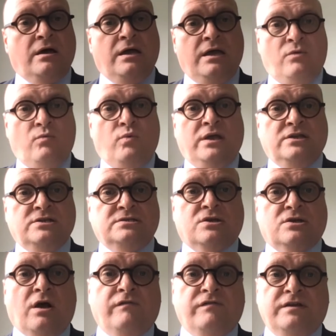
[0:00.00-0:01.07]
in which
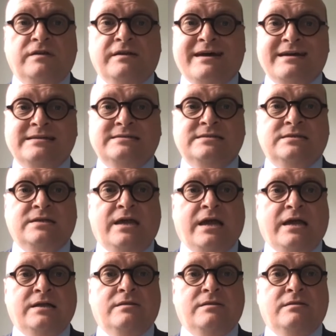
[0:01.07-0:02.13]
COVID-19
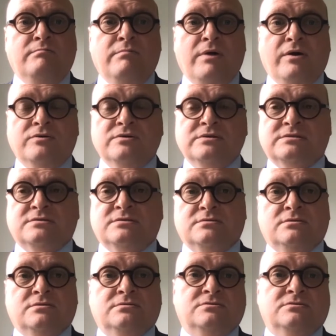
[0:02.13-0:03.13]
had the most